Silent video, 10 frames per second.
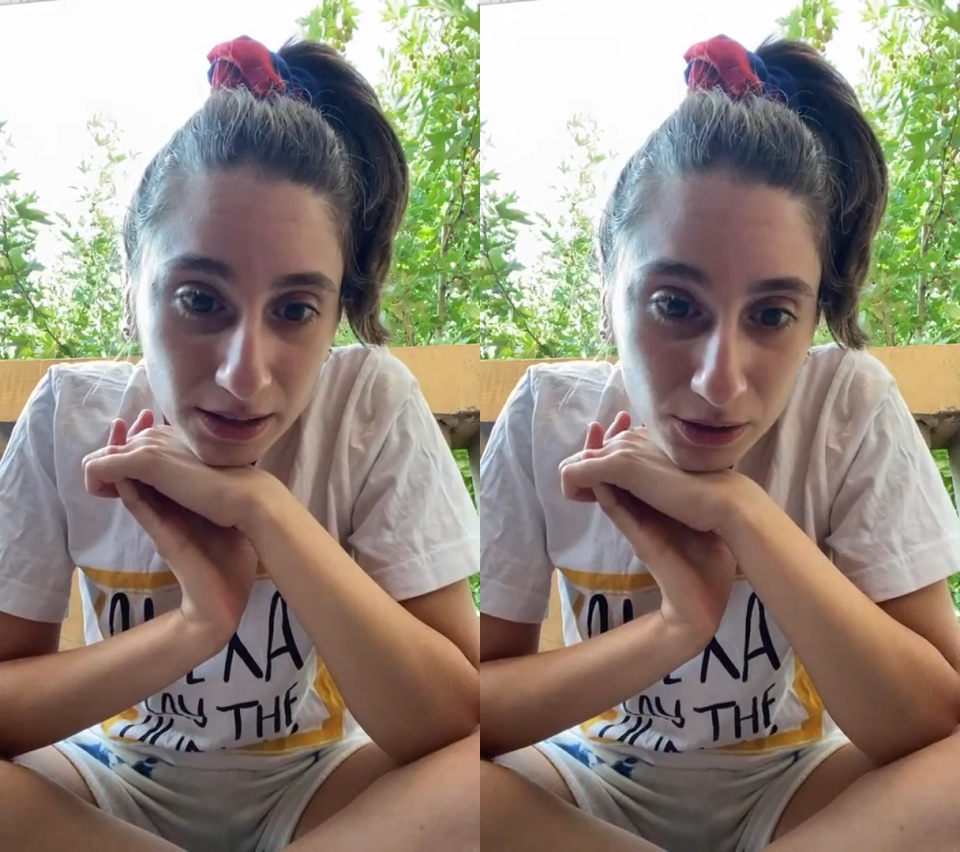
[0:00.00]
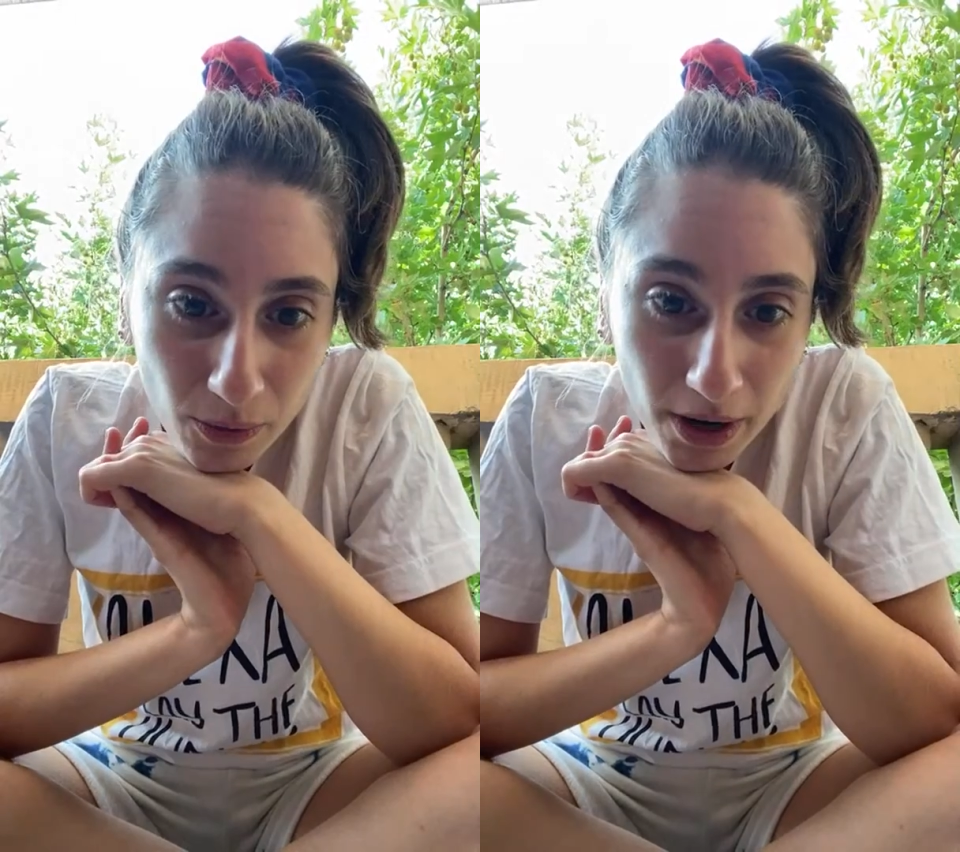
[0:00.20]

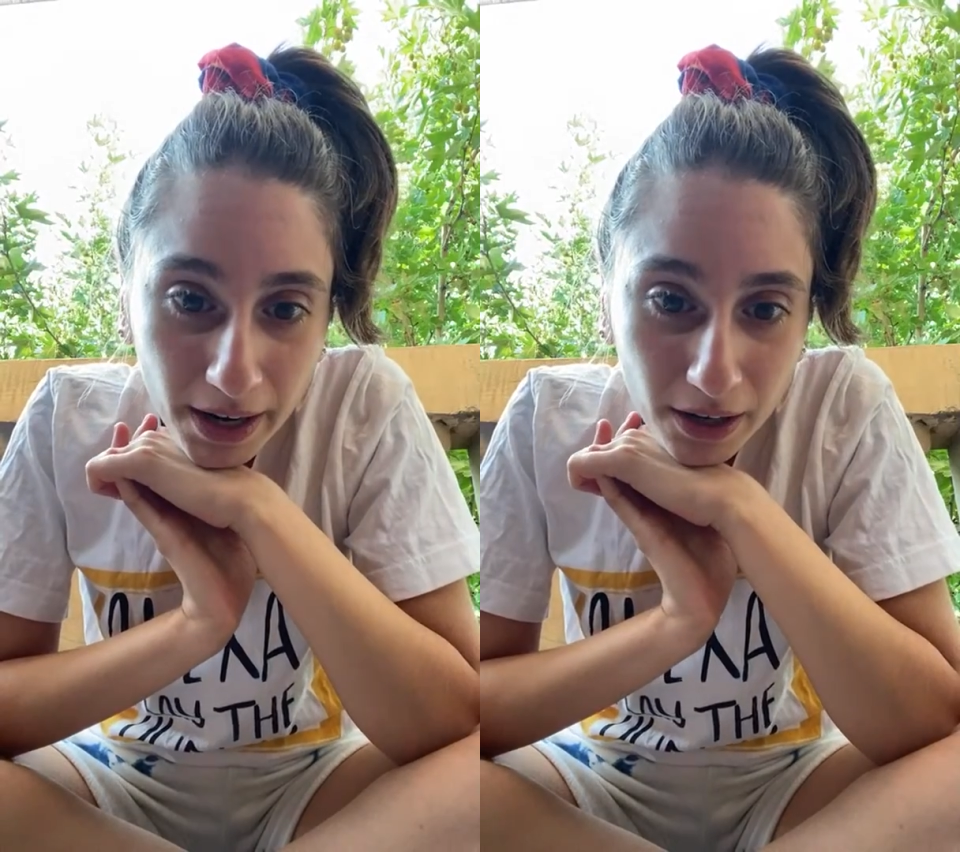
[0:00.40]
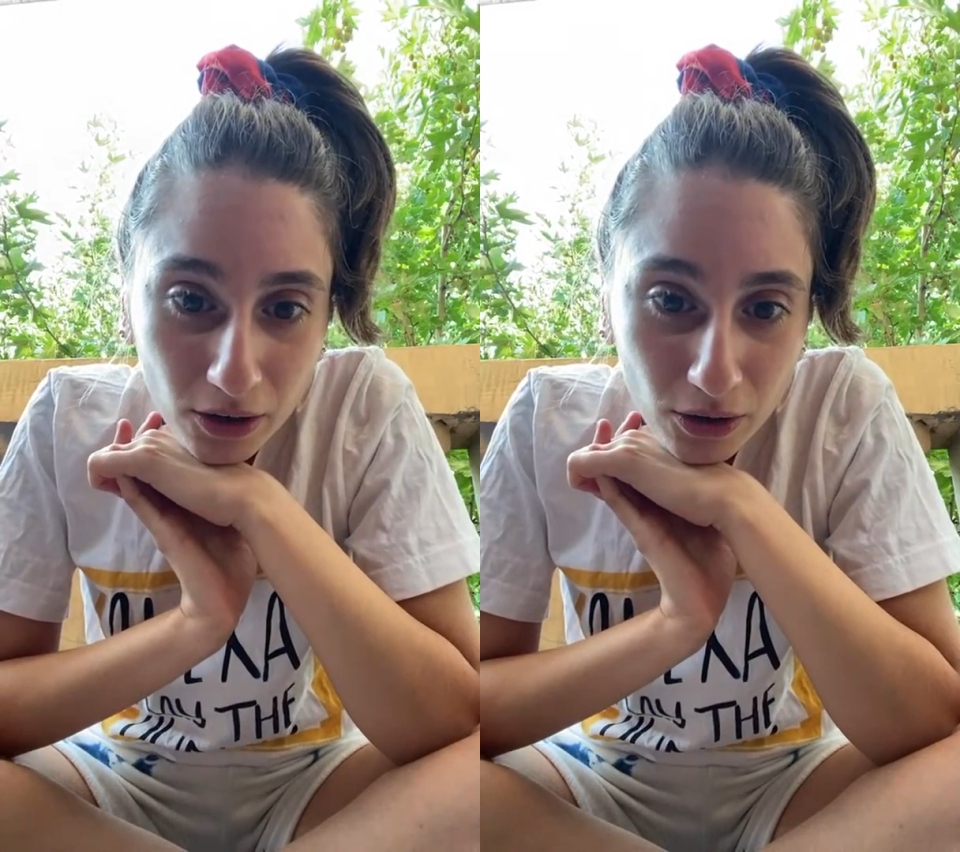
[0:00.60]
Tuan
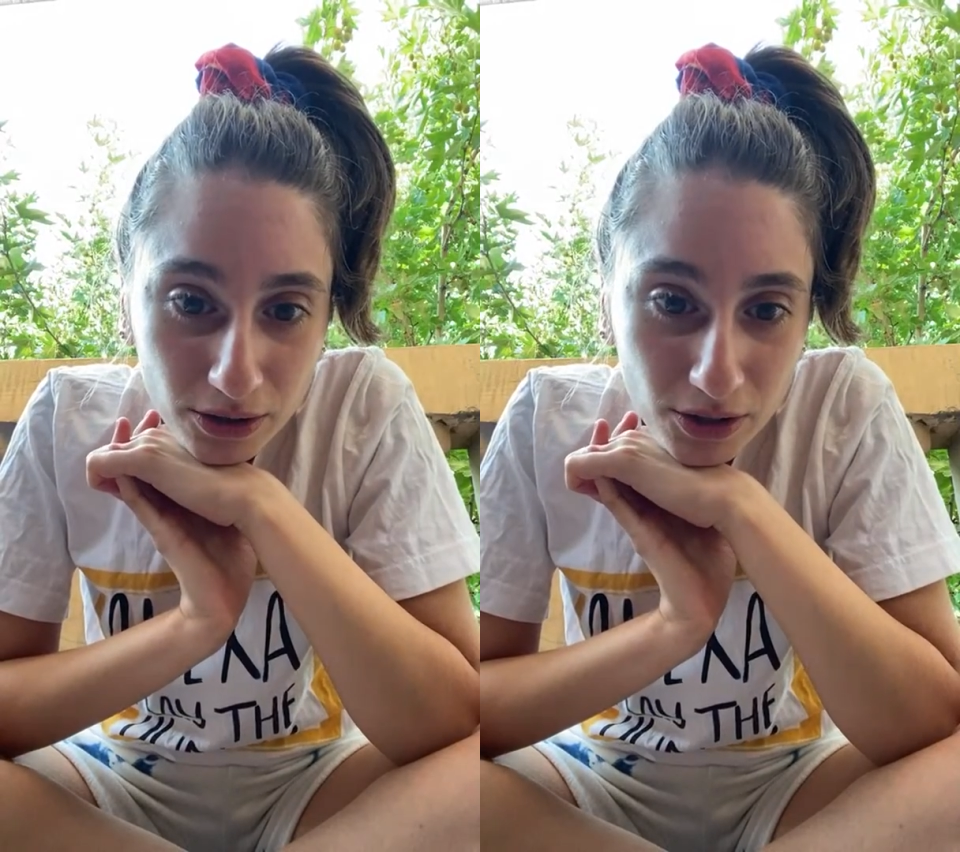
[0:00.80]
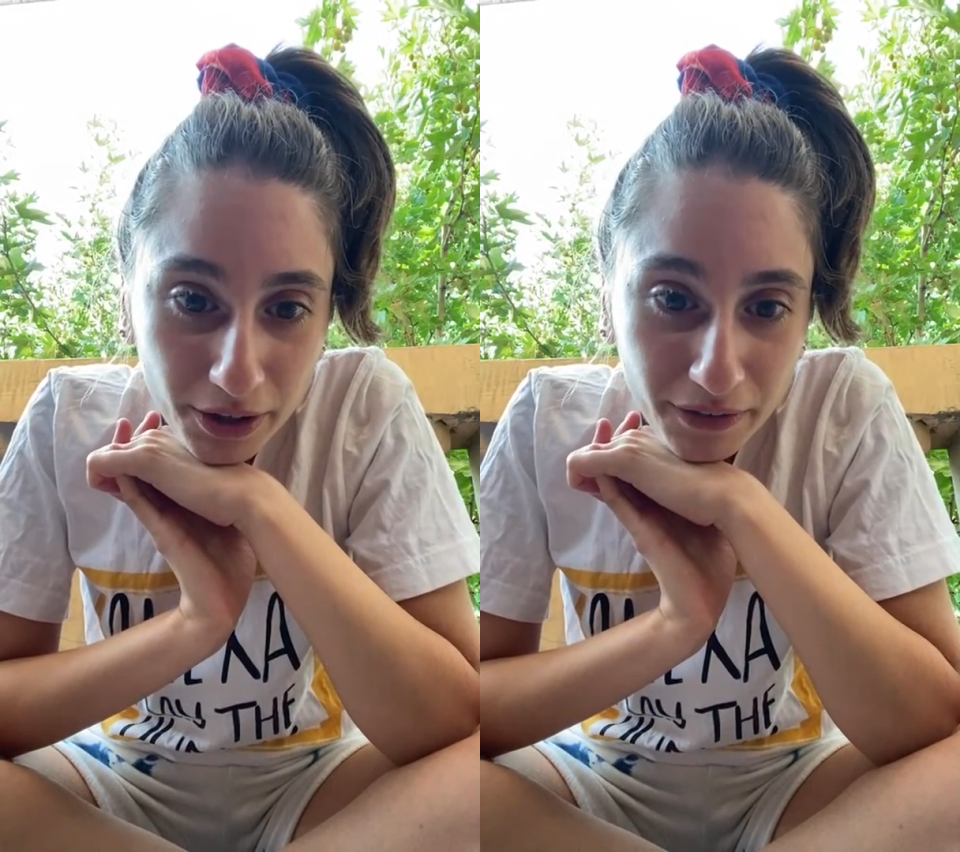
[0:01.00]
had a call.
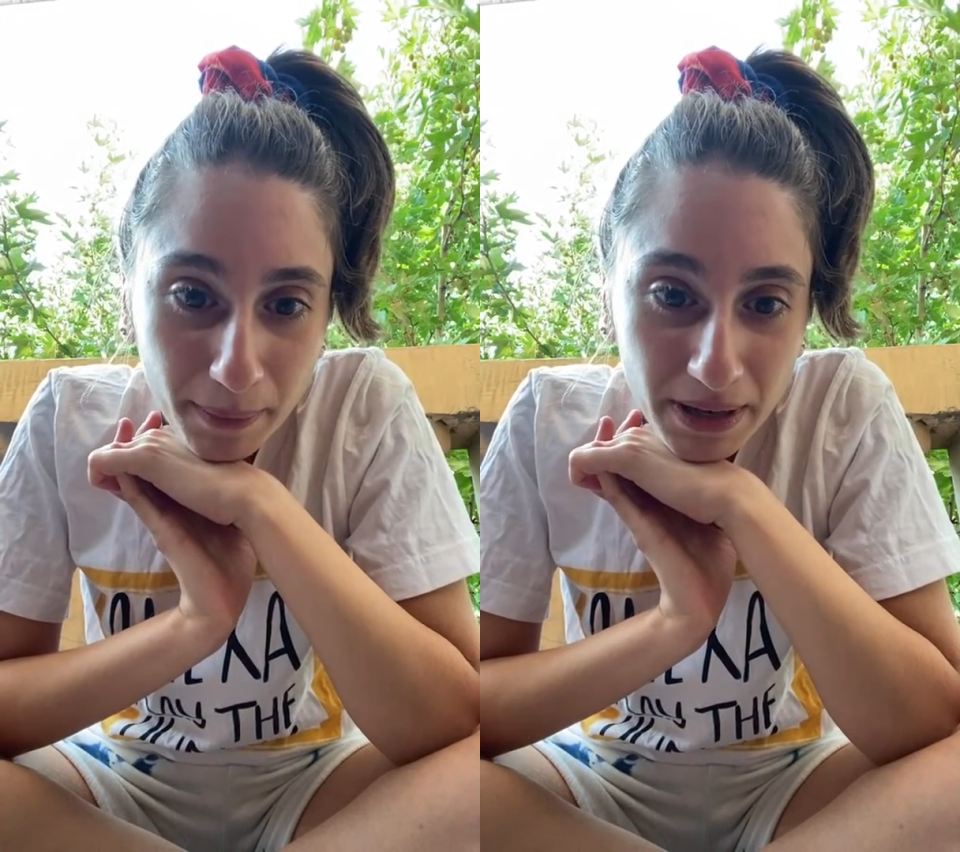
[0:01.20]
Sorry if I'm